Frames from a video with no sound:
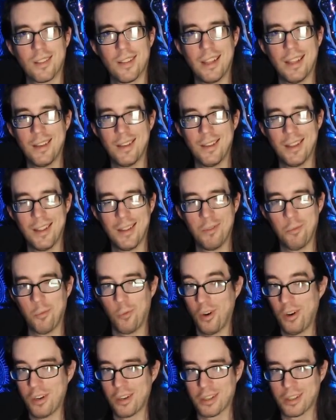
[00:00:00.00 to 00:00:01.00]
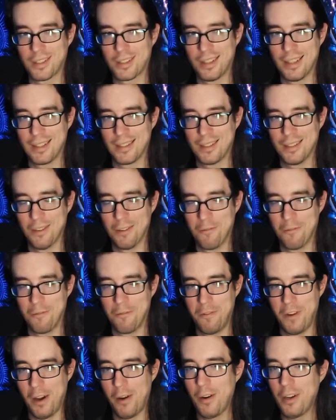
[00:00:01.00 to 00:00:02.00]
It, it works. It's a
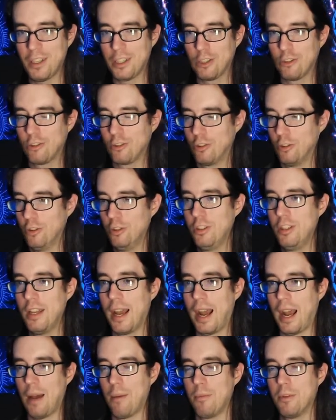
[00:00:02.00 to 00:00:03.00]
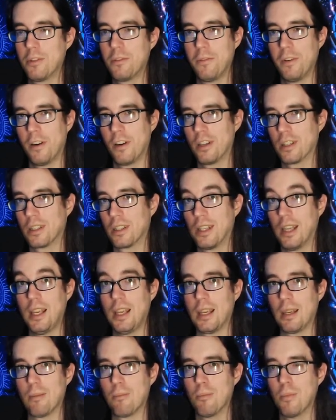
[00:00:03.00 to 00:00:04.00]
very good atmospheric
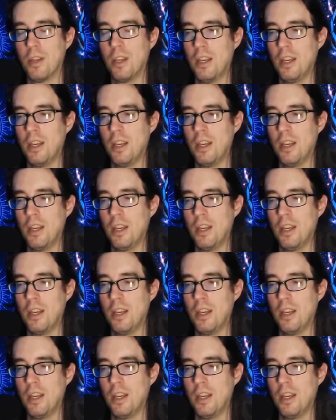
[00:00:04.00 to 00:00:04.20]
game.